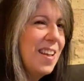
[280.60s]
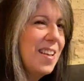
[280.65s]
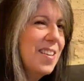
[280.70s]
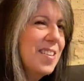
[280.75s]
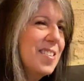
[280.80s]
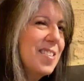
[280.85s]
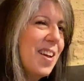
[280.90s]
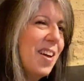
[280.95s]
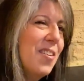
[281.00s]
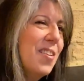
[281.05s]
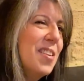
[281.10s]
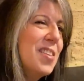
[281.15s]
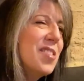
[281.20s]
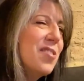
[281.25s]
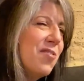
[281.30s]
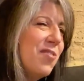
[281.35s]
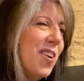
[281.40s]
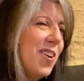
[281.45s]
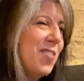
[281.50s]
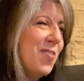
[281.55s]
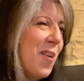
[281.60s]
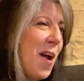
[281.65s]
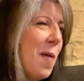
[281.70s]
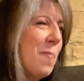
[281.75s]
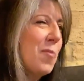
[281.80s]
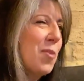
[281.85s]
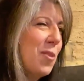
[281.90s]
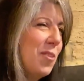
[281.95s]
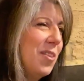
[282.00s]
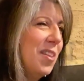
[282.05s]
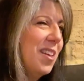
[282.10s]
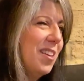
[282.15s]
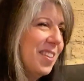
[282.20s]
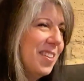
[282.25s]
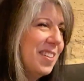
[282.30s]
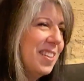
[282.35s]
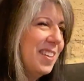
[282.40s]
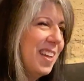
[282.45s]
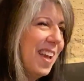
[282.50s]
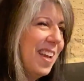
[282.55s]
So it's a fun romp through the
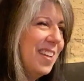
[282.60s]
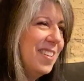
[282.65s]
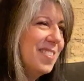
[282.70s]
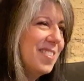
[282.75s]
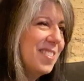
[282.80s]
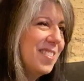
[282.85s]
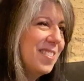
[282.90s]
Gilded Age.